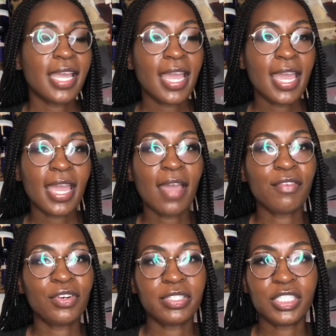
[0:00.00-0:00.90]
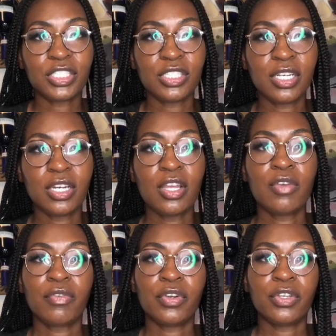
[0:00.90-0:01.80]
hey, I have an audition
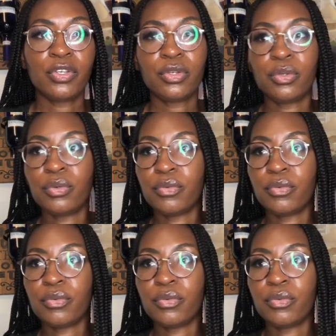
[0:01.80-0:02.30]
for you,